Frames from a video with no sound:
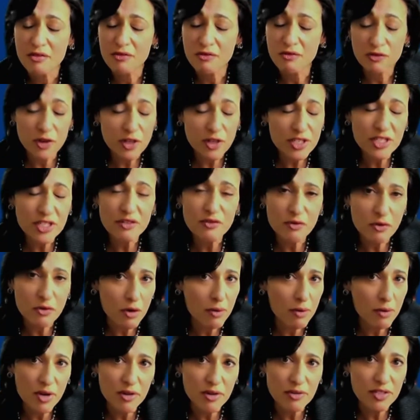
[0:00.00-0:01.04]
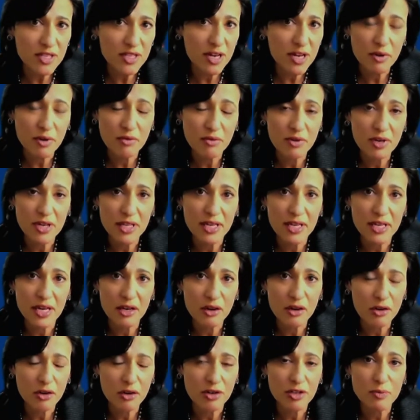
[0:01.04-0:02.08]
first and foremost, I would really
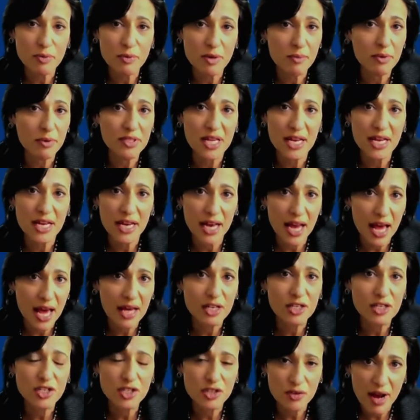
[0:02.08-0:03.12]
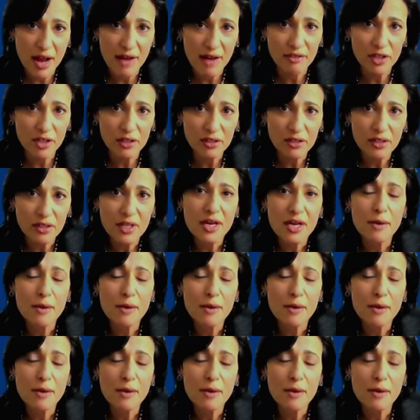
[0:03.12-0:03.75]
encourage people to not travel.